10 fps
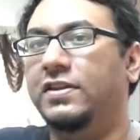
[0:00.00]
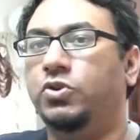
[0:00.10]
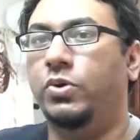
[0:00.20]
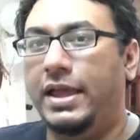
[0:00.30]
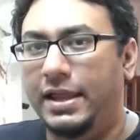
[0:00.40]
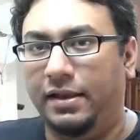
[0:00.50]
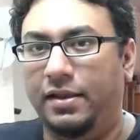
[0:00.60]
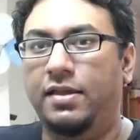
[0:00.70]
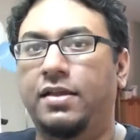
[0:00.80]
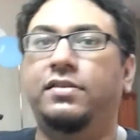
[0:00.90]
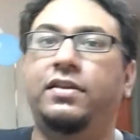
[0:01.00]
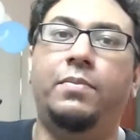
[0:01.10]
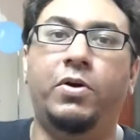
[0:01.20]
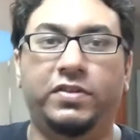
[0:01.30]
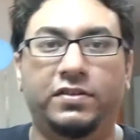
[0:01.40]
into in. Think
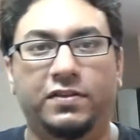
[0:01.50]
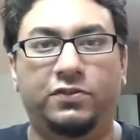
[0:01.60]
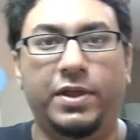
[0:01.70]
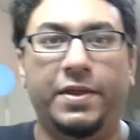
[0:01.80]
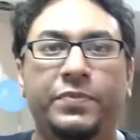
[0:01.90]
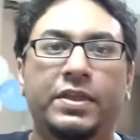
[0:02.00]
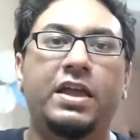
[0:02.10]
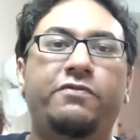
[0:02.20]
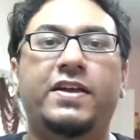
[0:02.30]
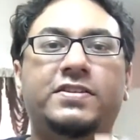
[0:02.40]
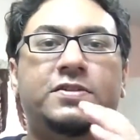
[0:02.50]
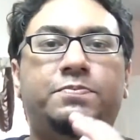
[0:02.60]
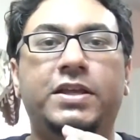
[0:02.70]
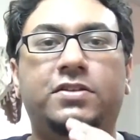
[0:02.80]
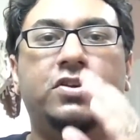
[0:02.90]
about it this way. If I
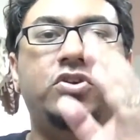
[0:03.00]
speak to